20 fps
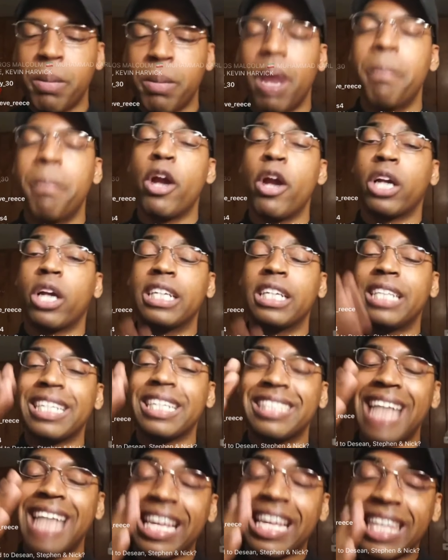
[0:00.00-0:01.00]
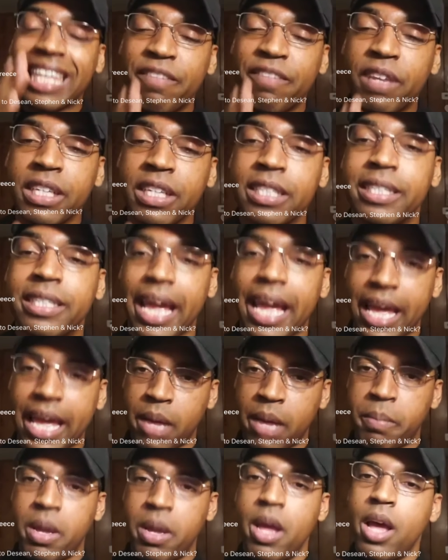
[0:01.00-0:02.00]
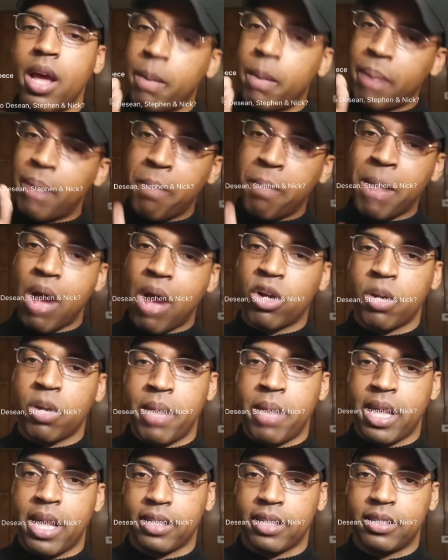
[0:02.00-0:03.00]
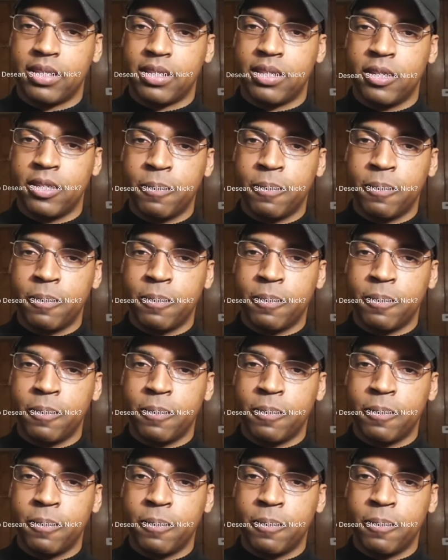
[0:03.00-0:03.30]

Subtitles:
America does not give a damn about Malcolm X.